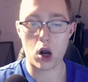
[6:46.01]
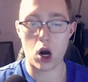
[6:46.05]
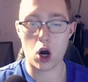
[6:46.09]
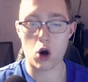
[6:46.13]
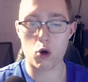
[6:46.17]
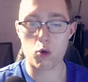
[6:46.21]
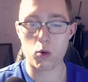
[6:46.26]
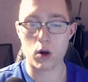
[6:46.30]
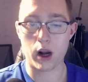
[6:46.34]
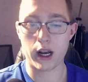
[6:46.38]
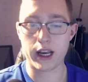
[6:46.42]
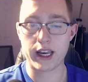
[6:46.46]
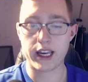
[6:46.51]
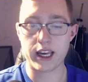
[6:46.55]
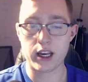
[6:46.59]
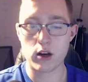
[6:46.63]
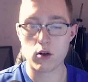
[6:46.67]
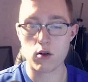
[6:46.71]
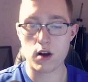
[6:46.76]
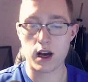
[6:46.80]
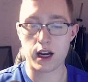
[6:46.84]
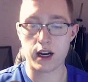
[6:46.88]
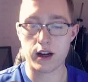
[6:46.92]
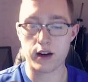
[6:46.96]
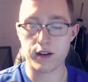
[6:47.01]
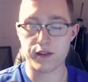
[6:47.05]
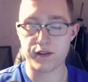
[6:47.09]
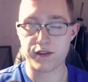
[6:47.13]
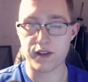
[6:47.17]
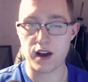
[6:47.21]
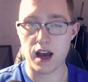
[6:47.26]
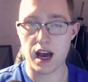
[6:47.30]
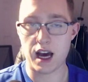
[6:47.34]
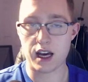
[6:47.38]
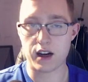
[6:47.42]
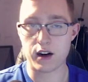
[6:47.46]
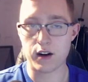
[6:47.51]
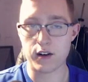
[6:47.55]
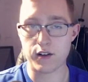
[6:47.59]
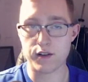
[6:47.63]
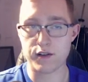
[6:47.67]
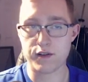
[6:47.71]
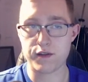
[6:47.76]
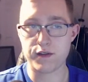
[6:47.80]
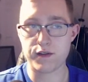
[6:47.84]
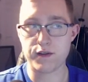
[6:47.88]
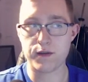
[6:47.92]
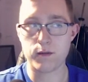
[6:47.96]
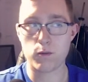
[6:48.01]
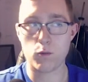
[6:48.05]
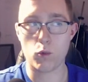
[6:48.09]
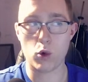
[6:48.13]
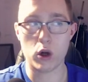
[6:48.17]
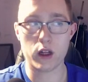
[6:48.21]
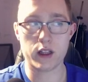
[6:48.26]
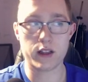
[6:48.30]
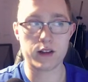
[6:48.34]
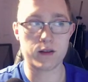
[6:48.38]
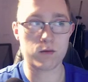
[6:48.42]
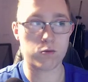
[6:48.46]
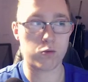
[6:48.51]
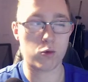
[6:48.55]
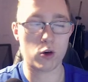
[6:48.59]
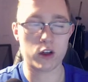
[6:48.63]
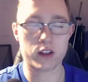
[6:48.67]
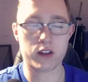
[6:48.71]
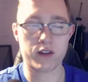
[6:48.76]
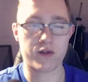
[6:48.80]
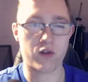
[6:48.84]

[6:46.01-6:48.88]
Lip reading: O right here out of what's